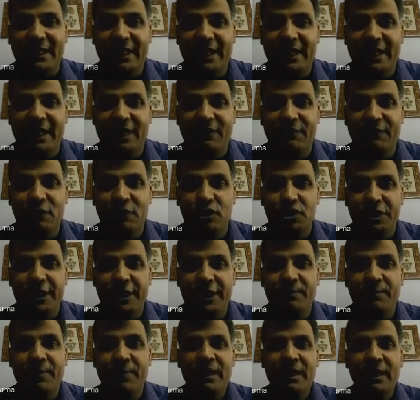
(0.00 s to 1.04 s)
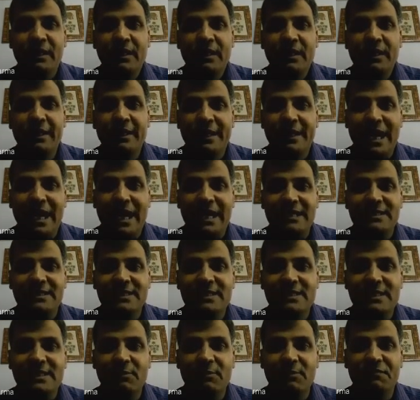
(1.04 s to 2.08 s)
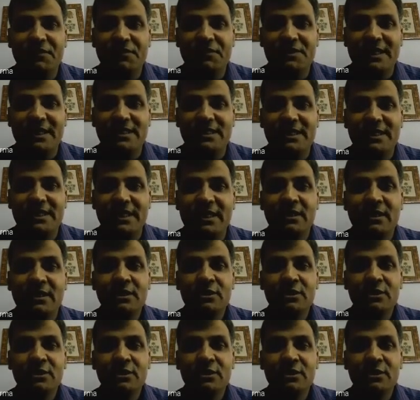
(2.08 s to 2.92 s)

Here if you see LIDAR system efficiency,